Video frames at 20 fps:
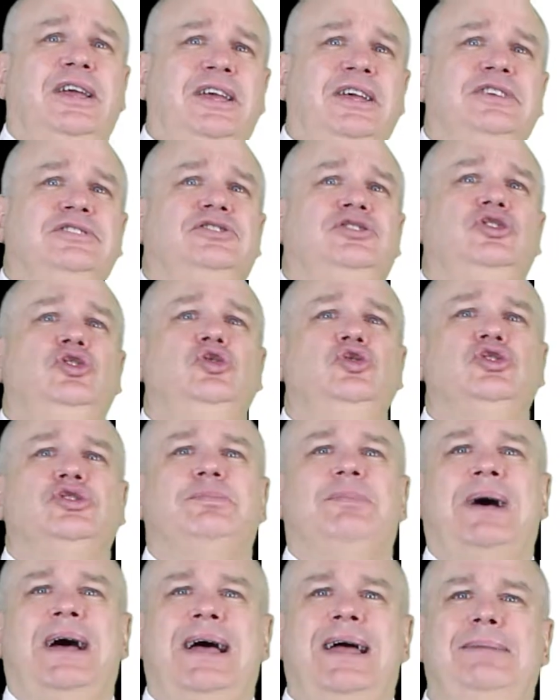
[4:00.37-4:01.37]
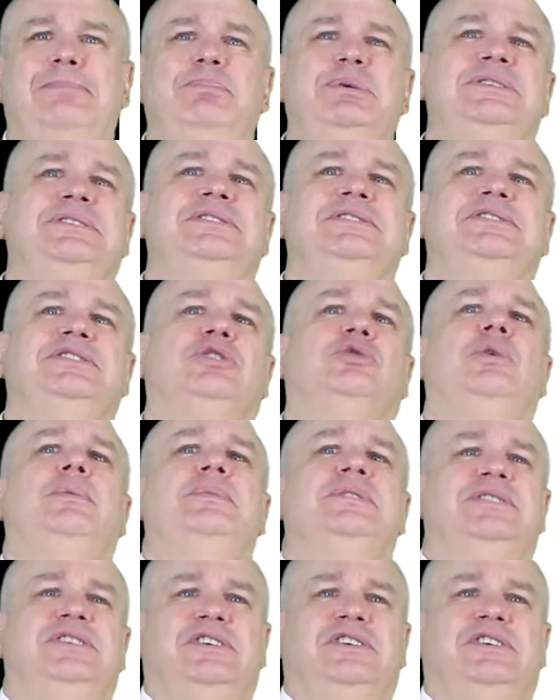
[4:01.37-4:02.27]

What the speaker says: is used by business equipment